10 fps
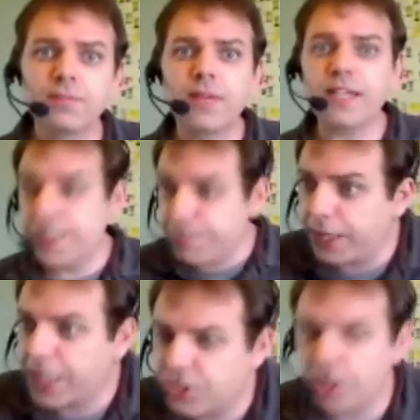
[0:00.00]
Is it
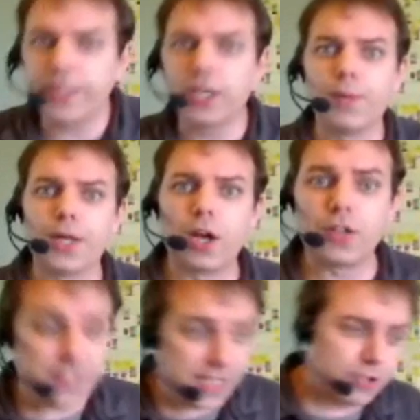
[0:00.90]
bloody chewing gum or
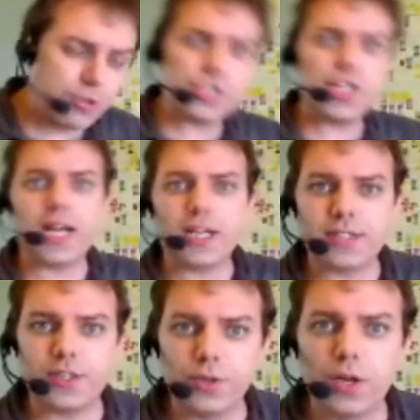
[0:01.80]
not? Is it
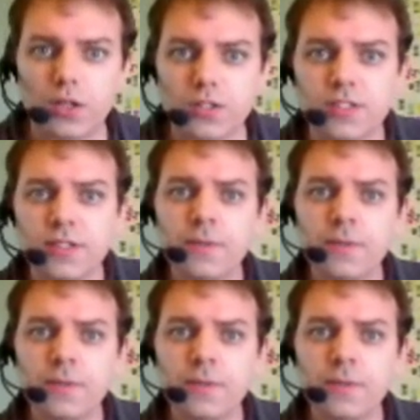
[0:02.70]
Christianity or not?